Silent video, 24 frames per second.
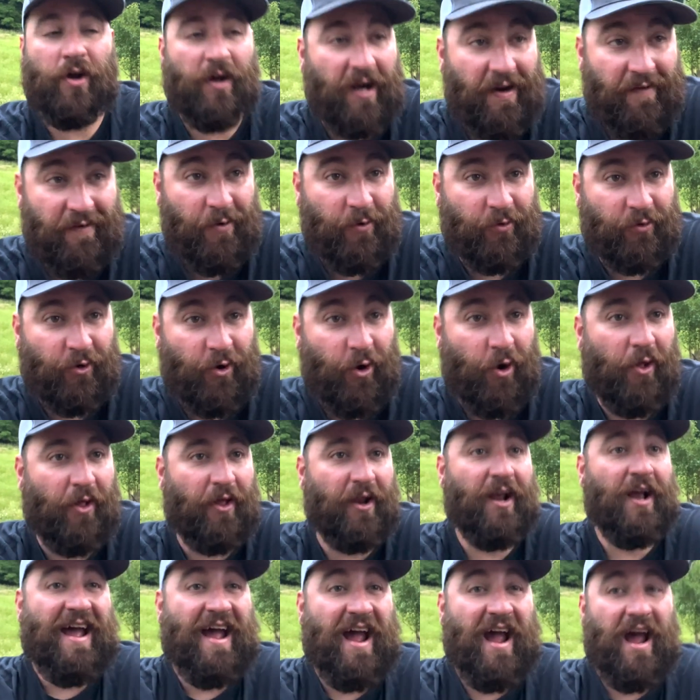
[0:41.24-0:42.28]
don't even know what to call
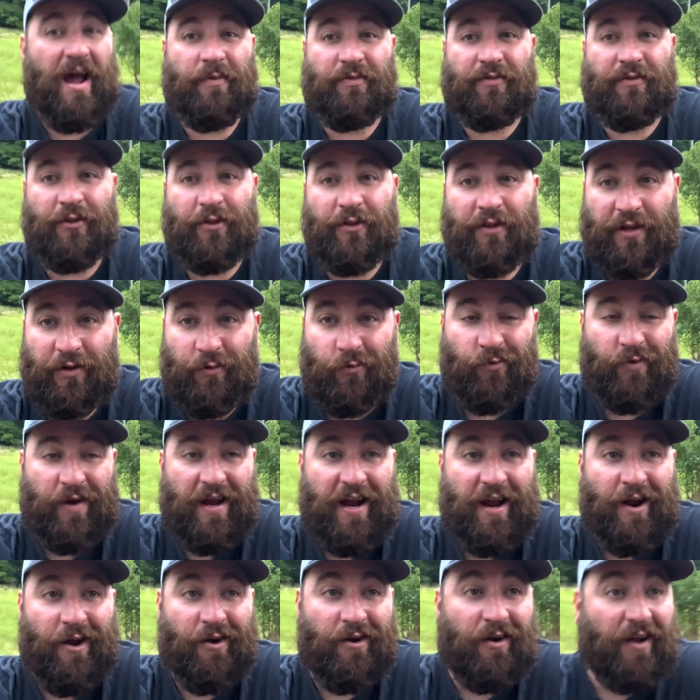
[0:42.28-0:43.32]
it. Absolutely
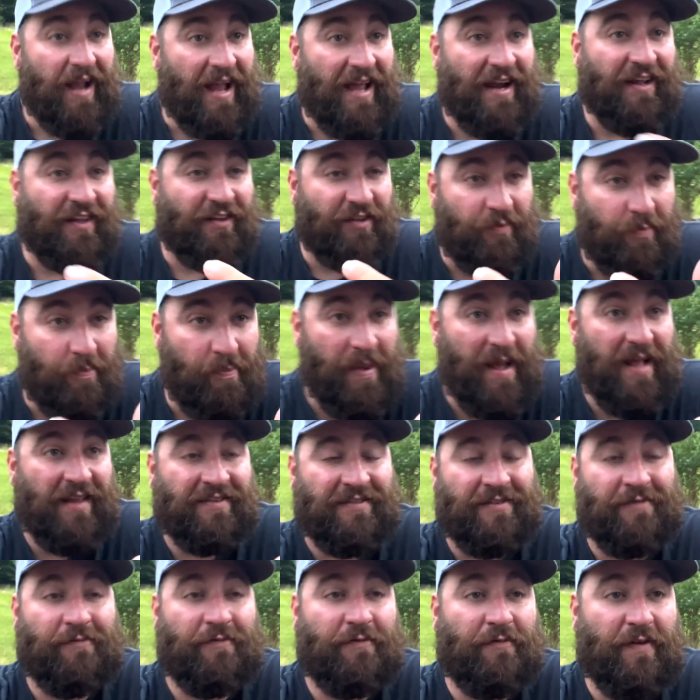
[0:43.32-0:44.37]
rare and
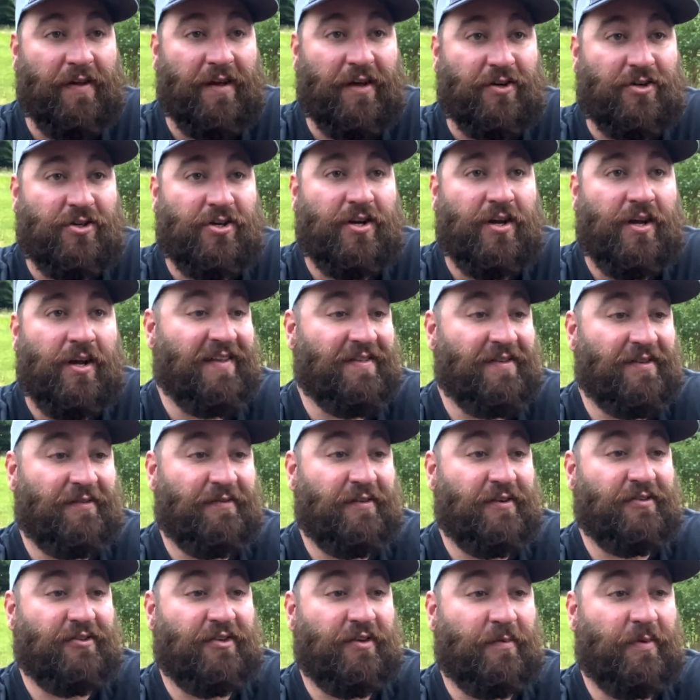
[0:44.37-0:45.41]
expensive fish. And this
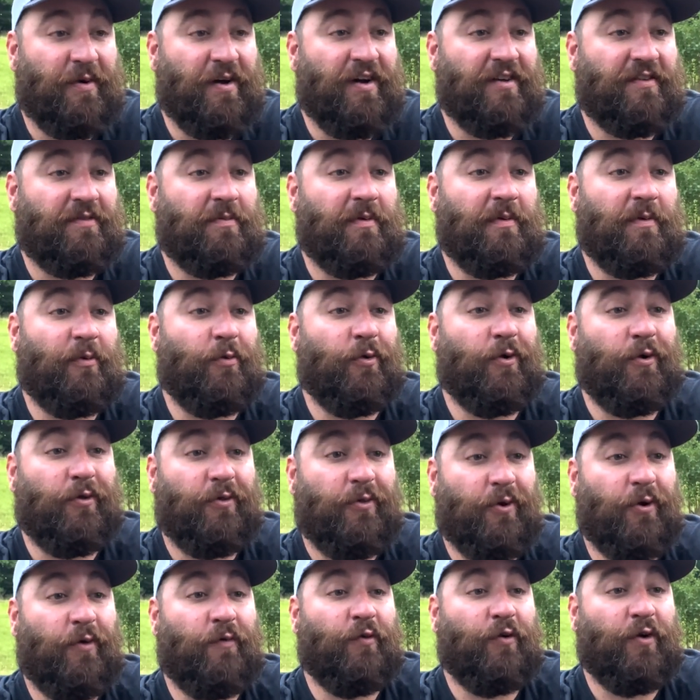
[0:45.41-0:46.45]
fish could possibly be worth
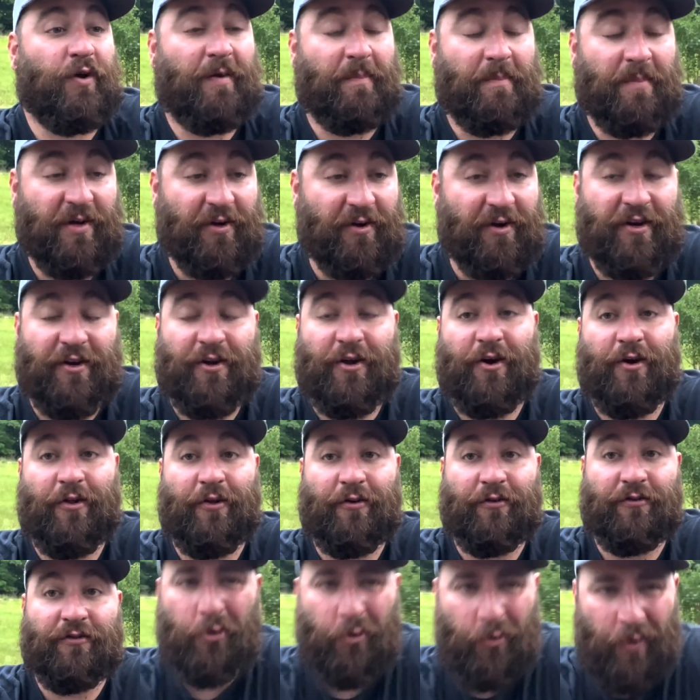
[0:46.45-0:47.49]
over a million
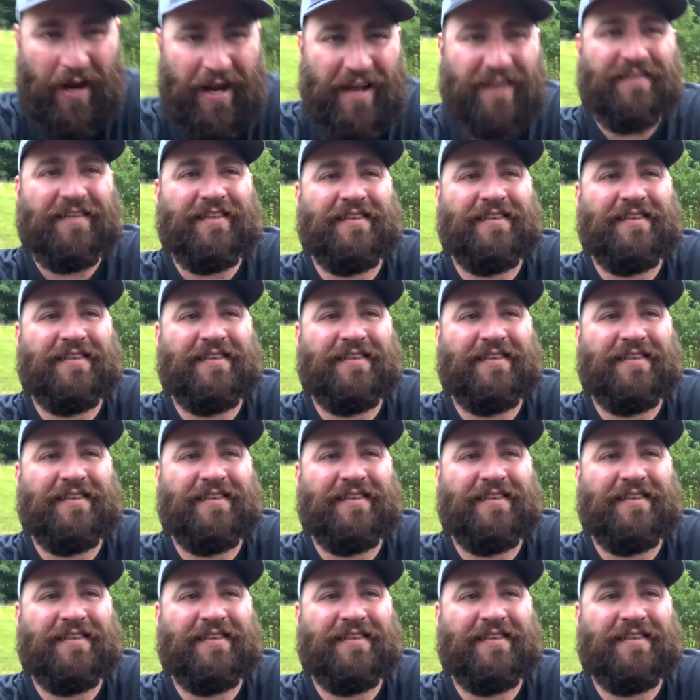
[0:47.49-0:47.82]
dollars. Crazy